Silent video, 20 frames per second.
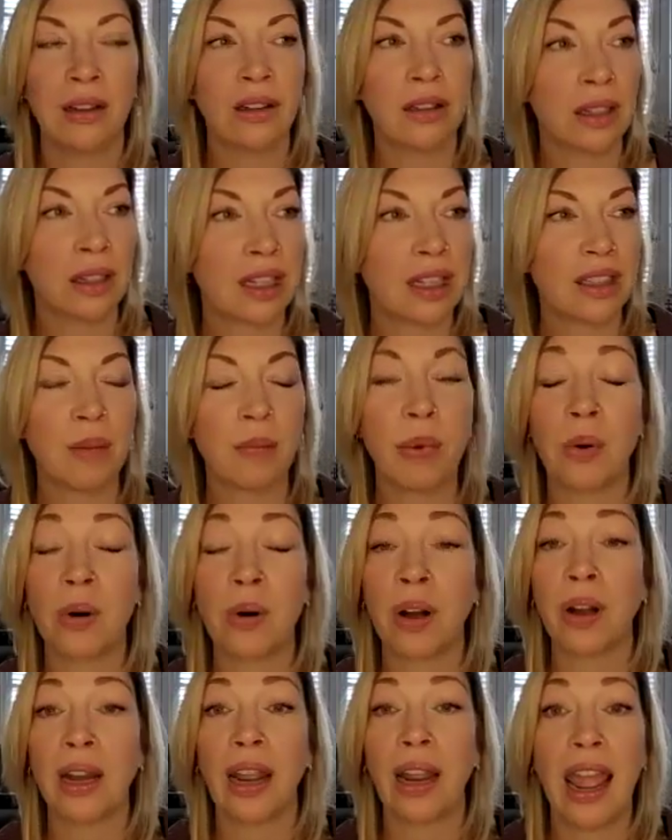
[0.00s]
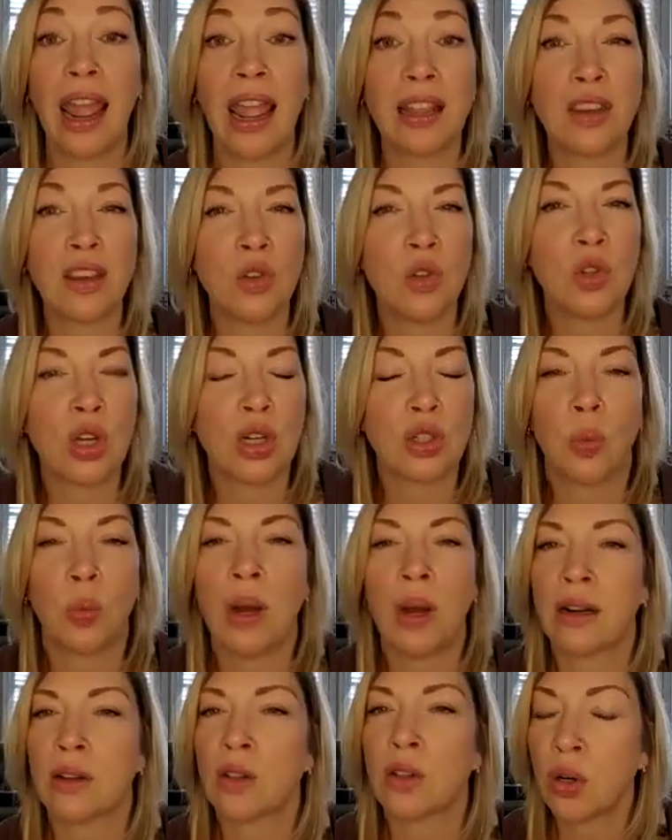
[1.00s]
you look at the board, and you just
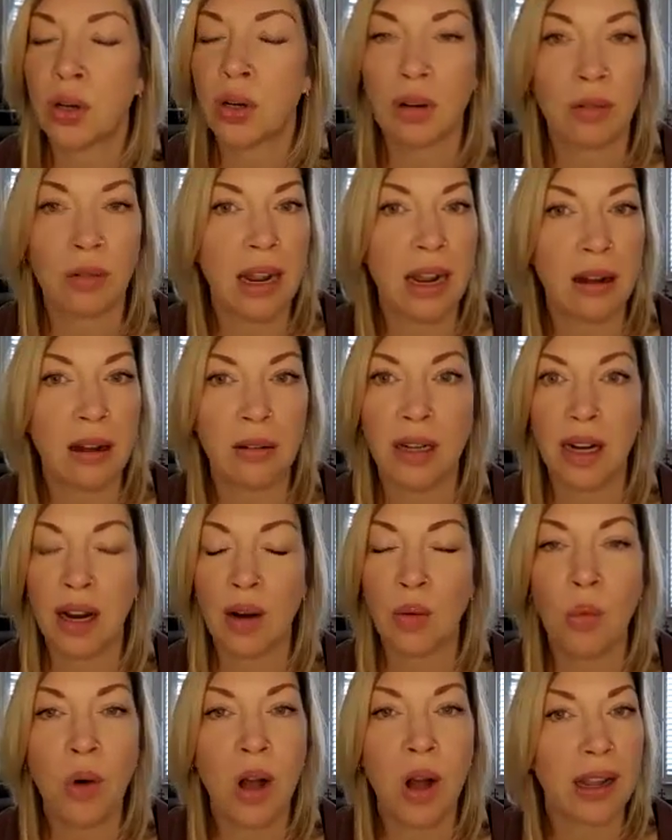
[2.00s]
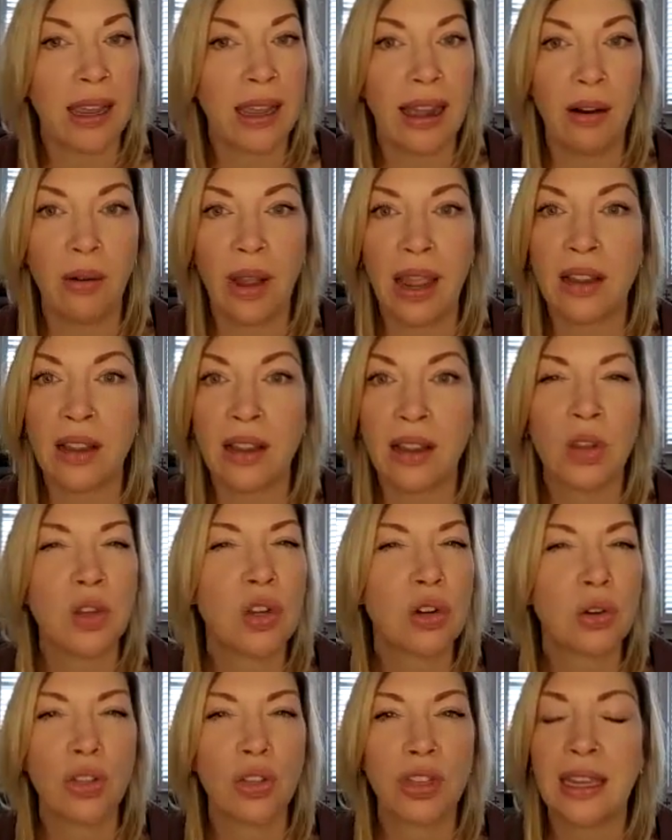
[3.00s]
want to turn around and walk out. And
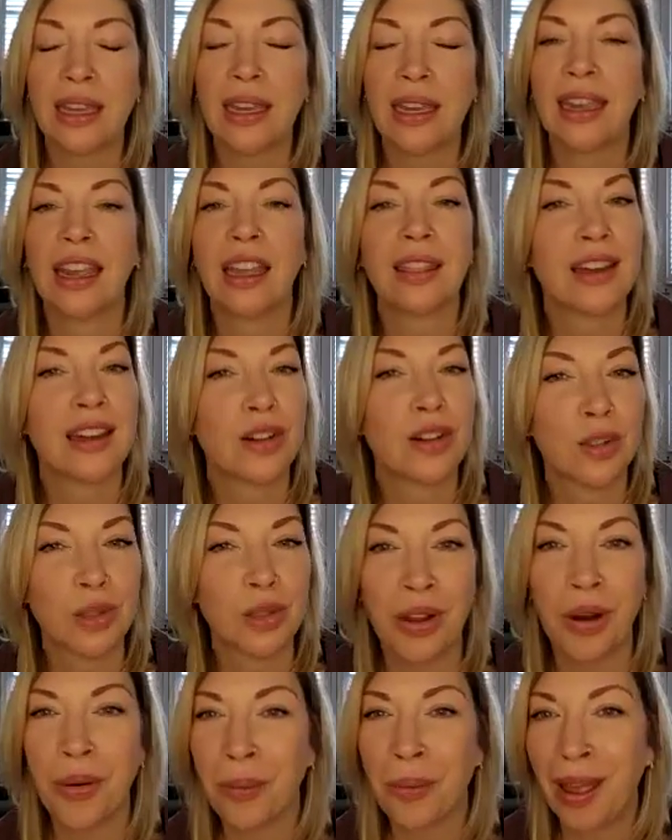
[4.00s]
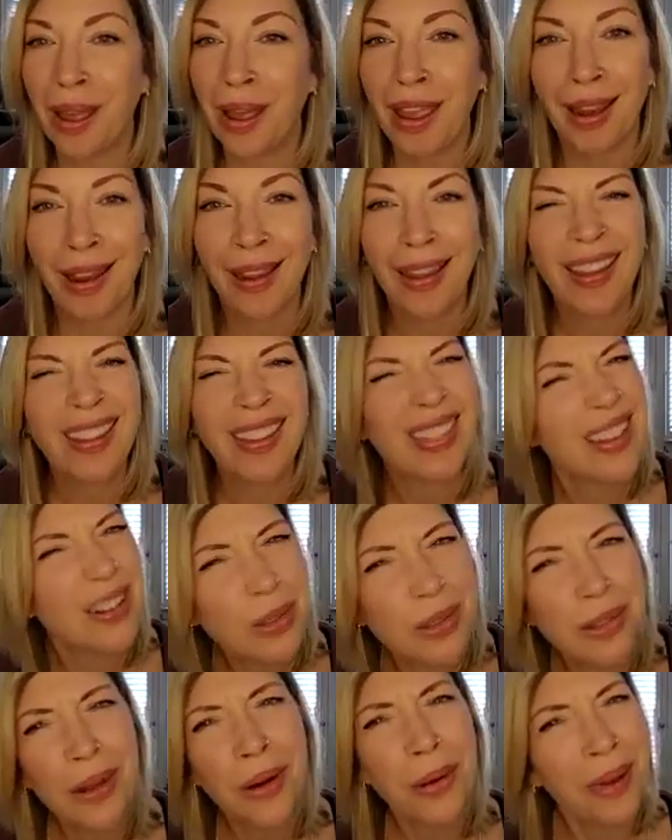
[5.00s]
you're thinking, there's no way.
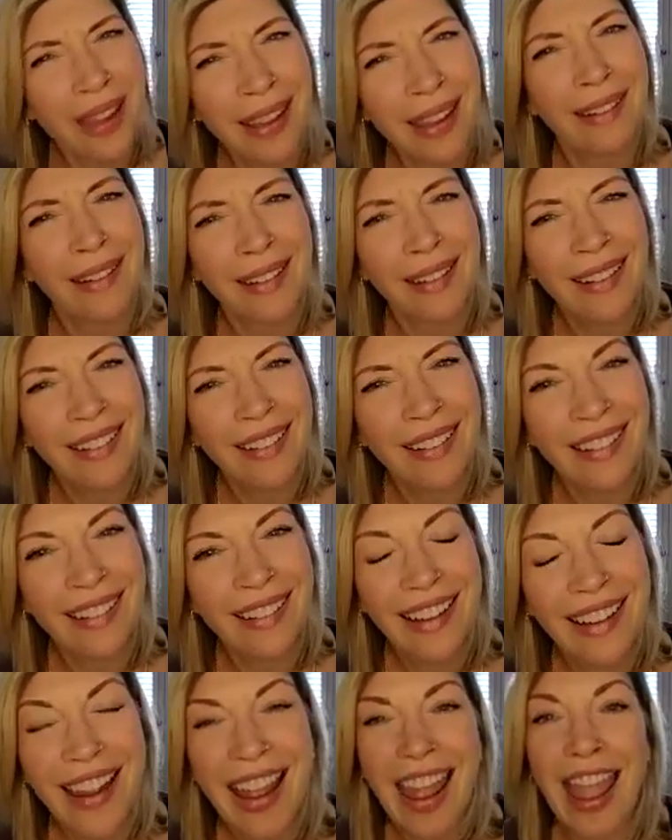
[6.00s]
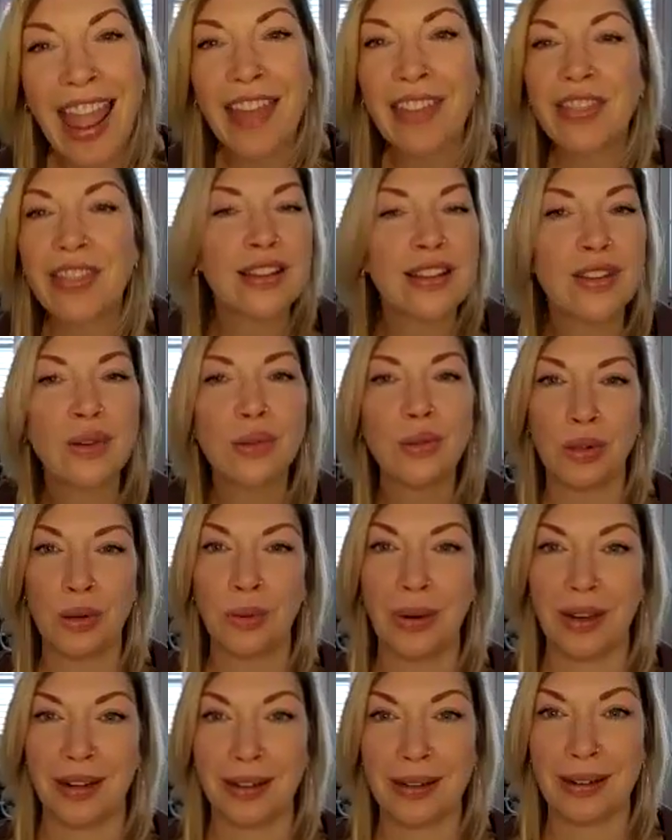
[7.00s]
There's no way. And then you
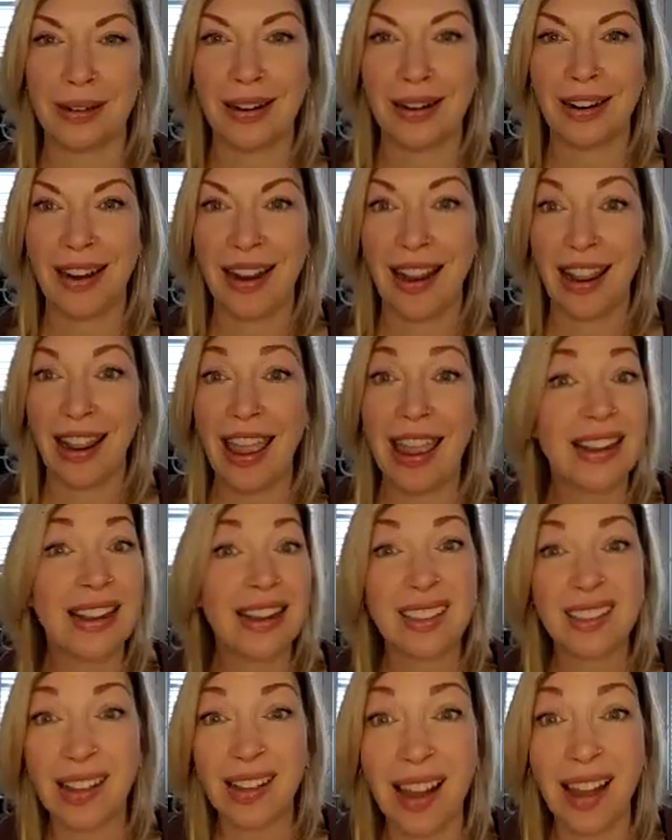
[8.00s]
do it. And it